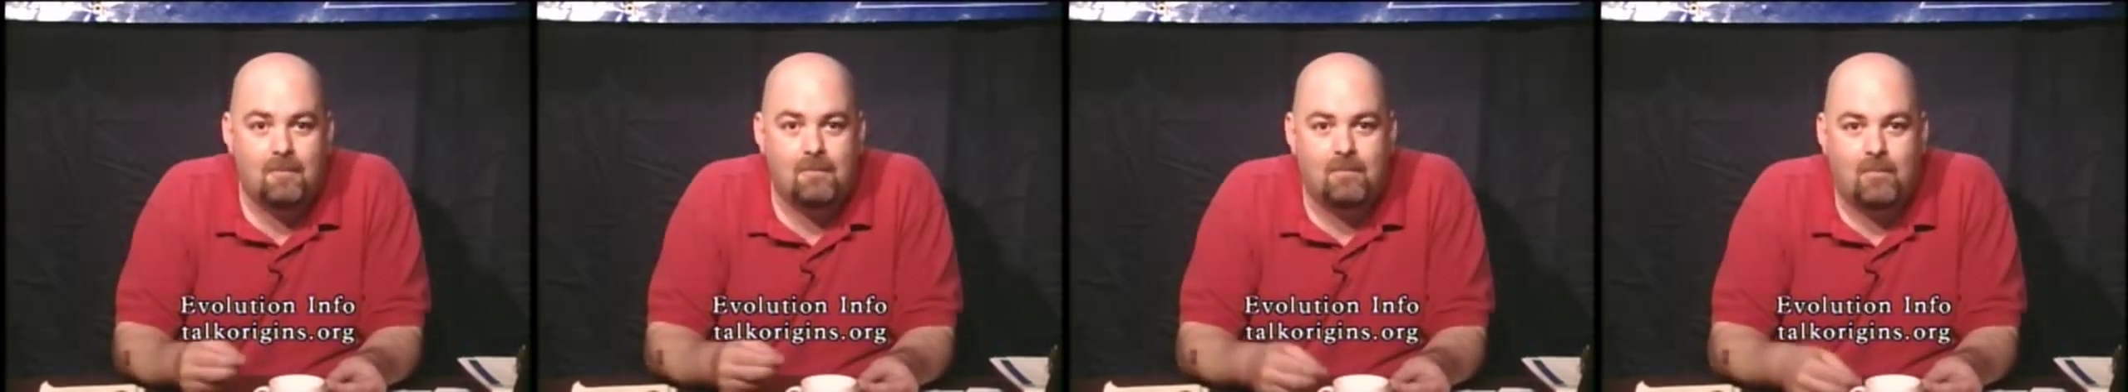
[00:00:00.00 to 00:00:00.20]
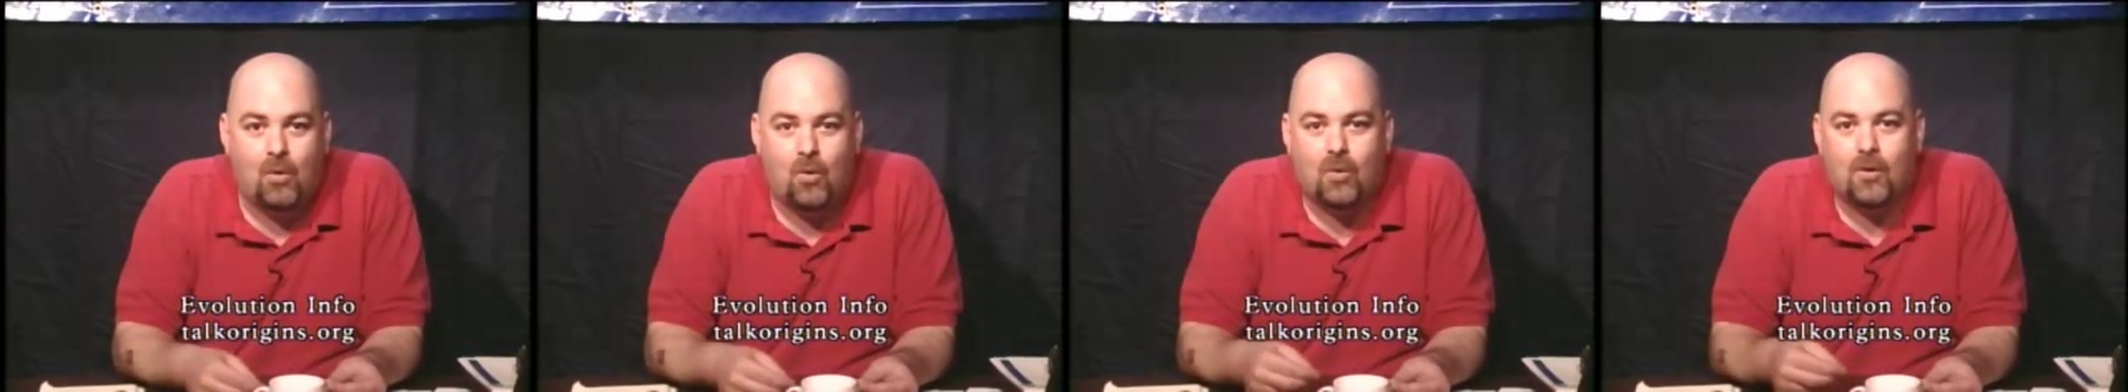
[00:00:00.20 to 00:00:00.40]

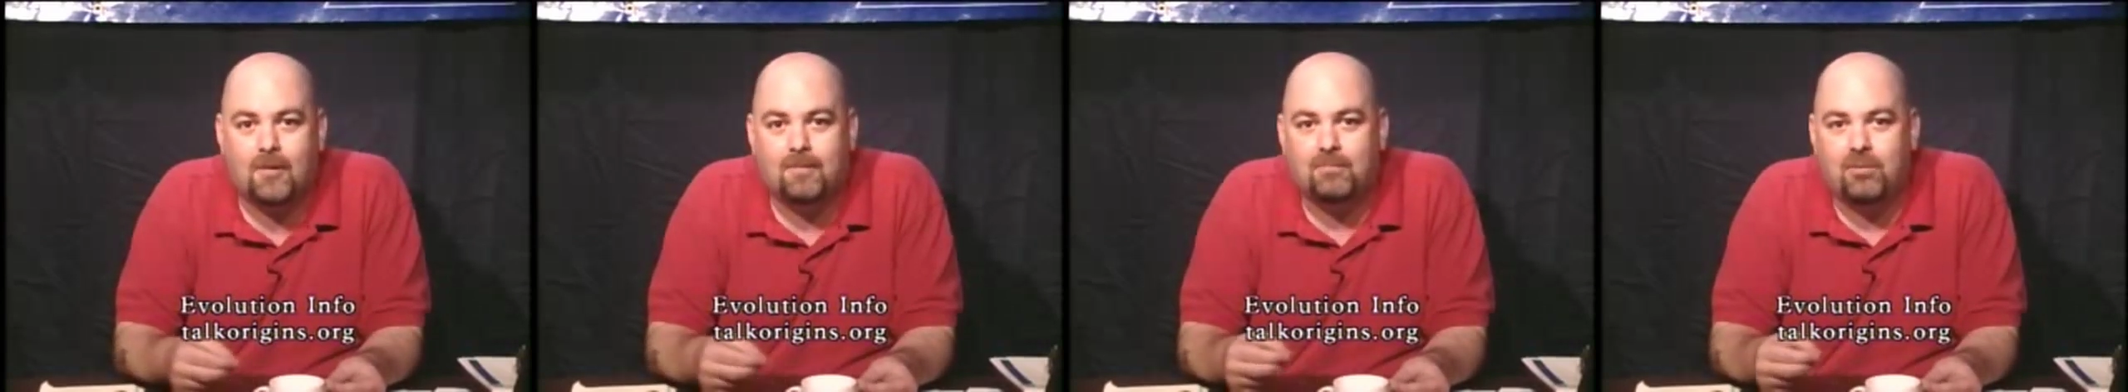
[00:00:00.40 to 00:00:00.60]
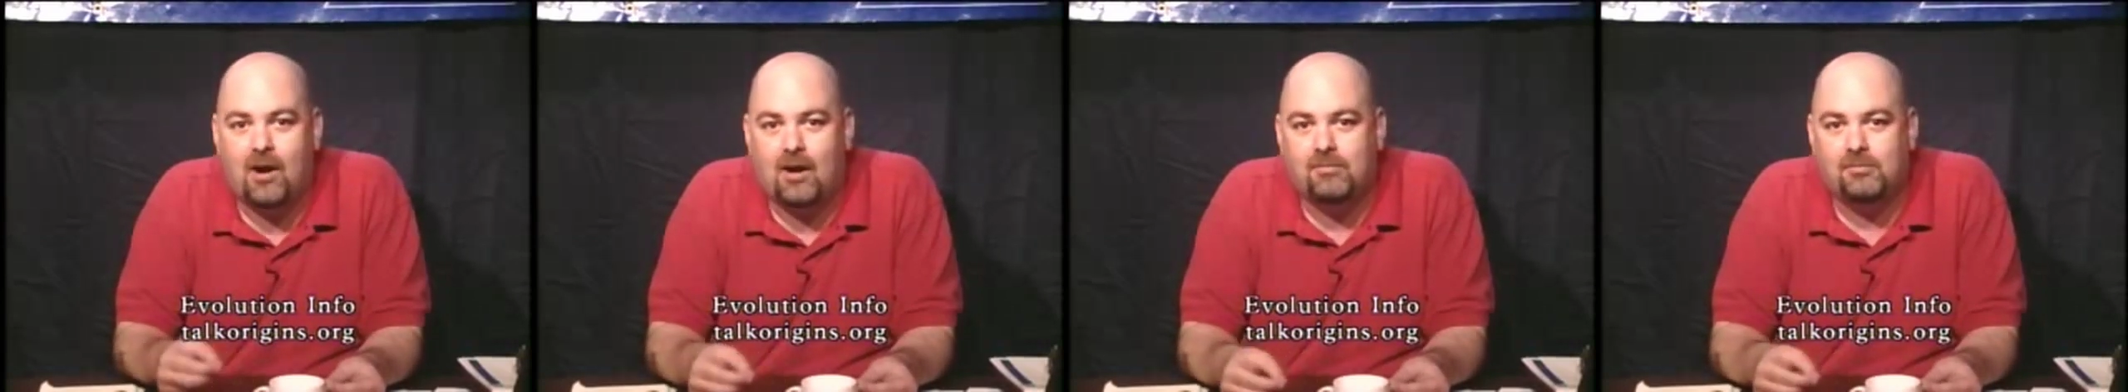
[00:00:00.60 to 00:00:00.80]

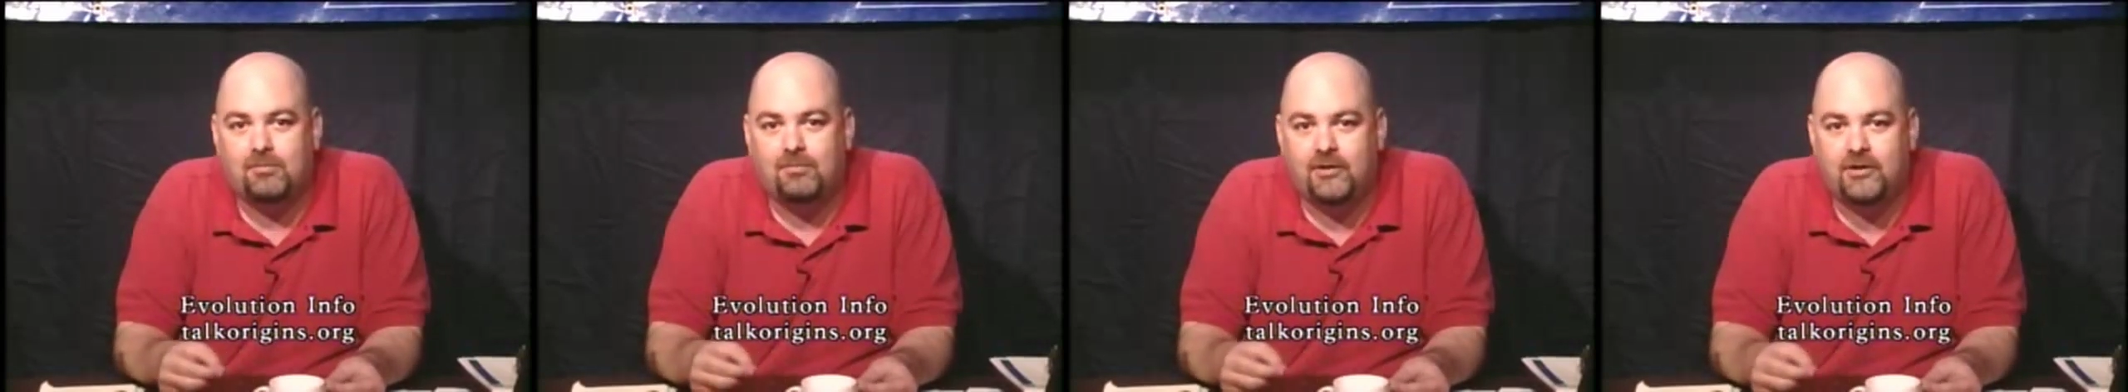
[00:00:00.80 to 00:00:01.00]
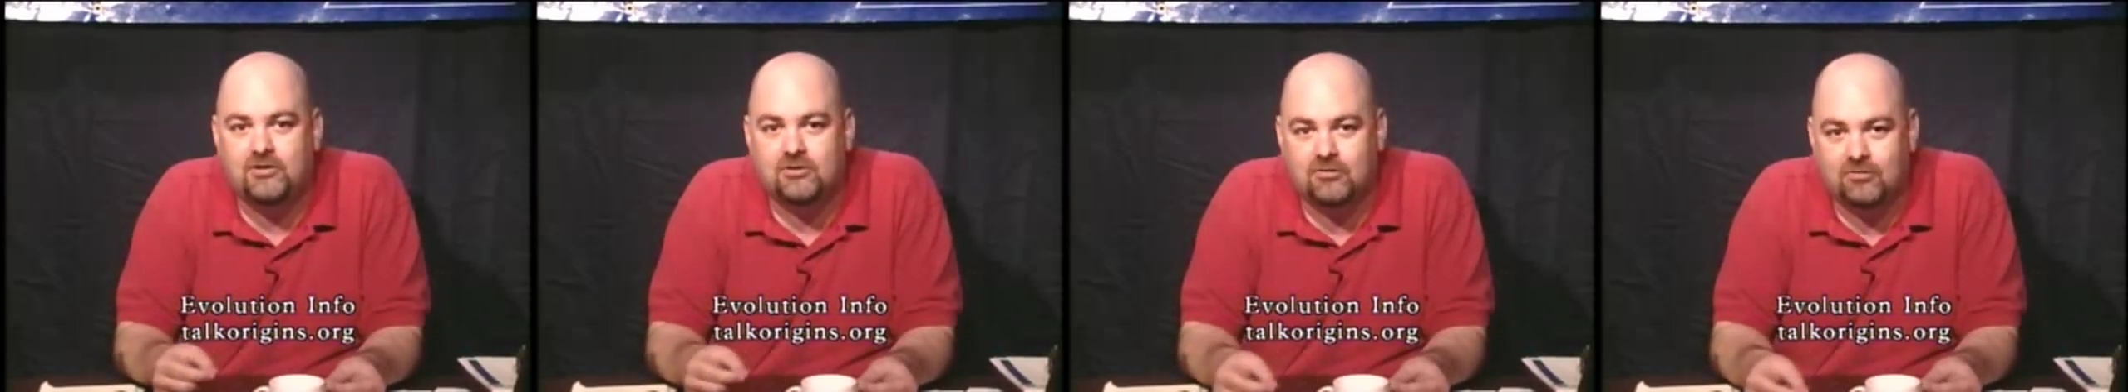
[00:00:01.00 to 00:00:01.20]
more
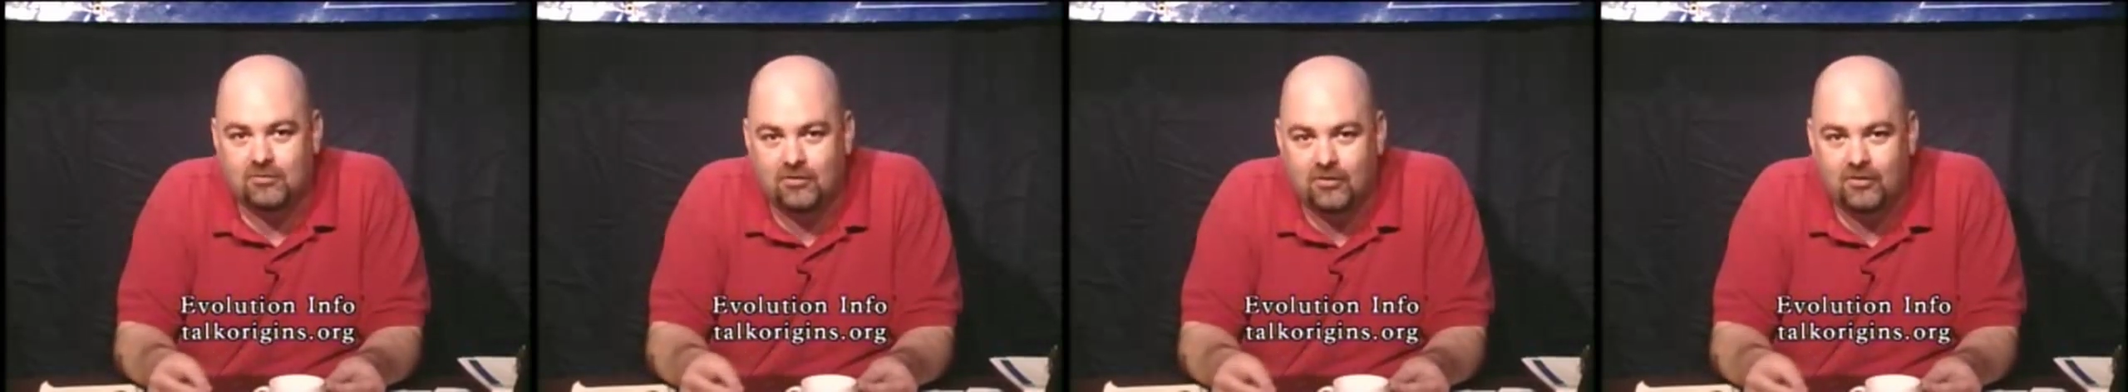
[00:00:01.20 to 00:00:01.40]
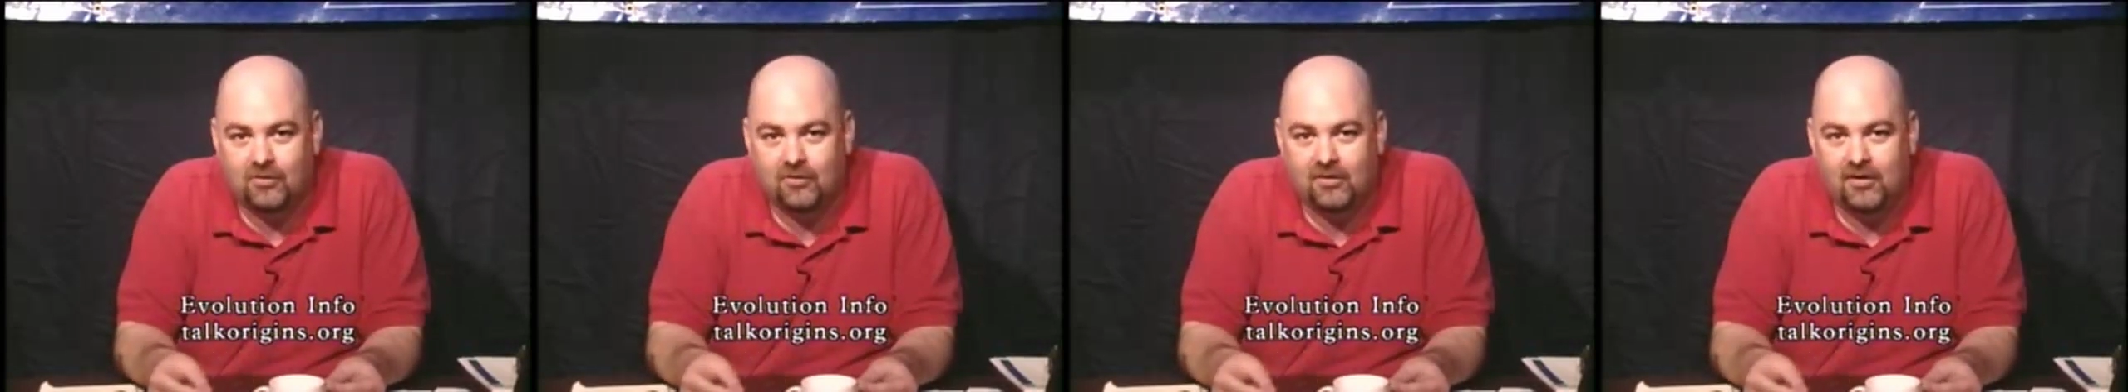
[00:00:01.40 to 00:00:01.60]
probably
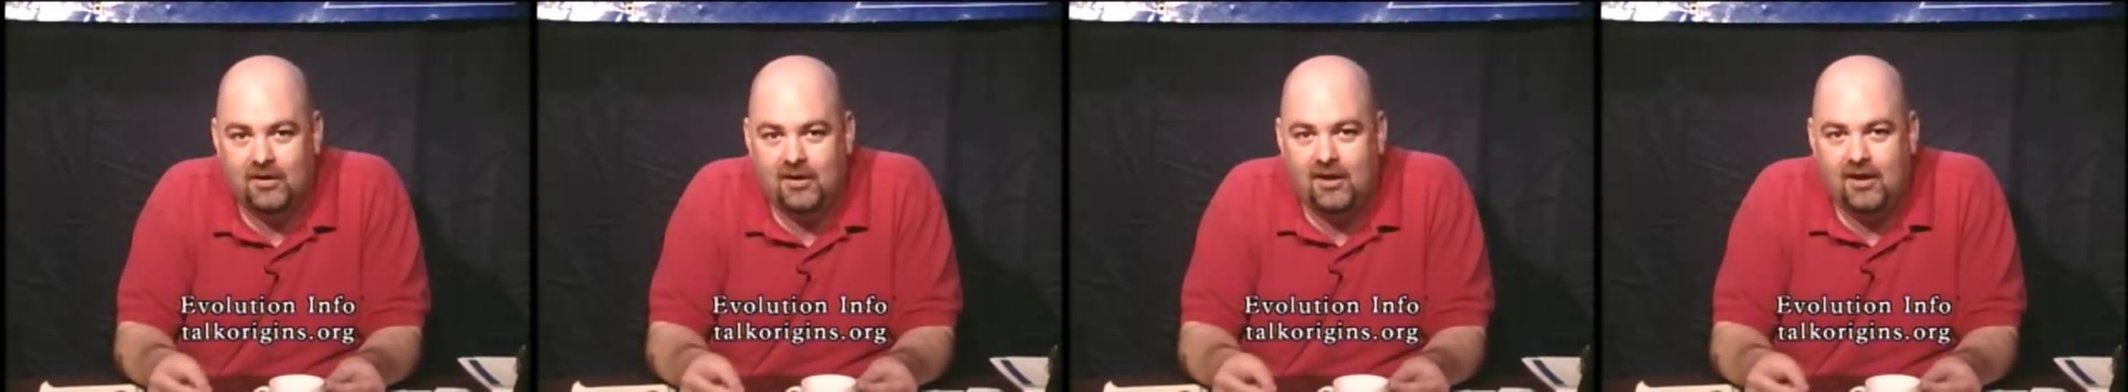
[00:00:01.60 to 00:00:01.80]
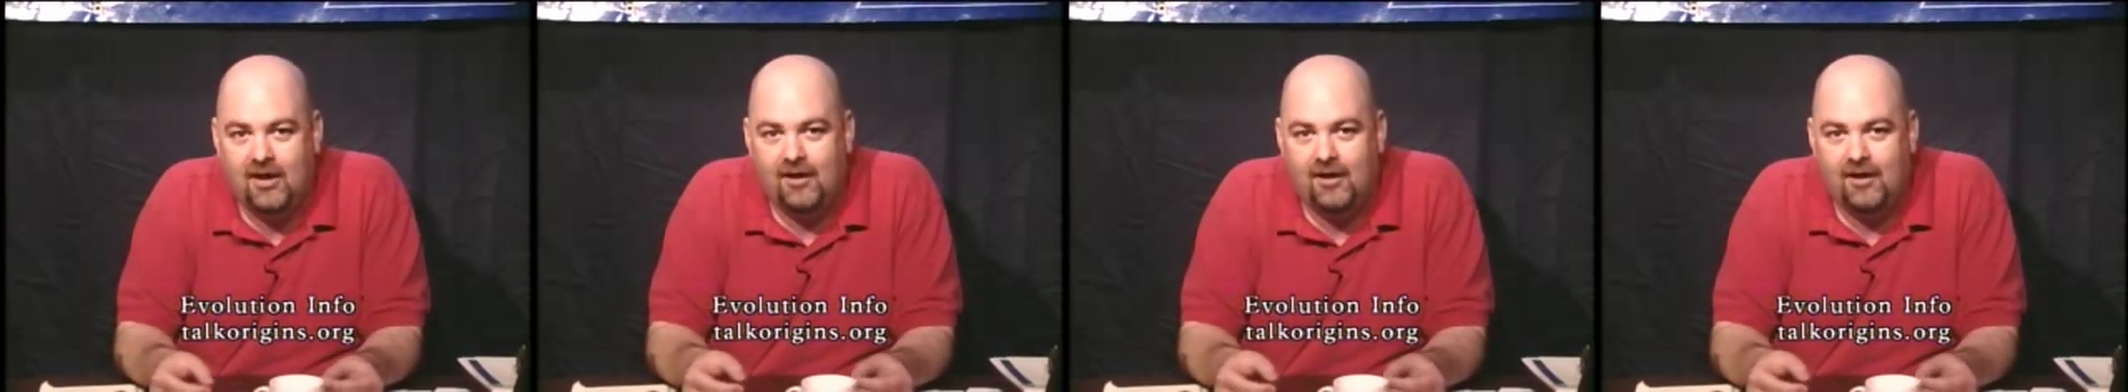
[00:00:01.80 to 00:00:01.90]
true.